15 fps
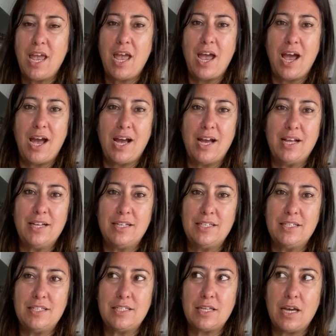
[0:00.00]

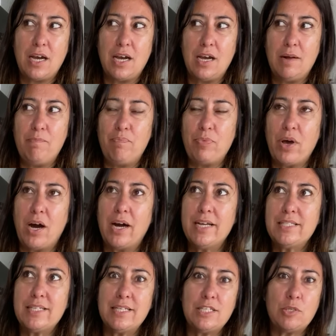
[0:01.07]
And I tend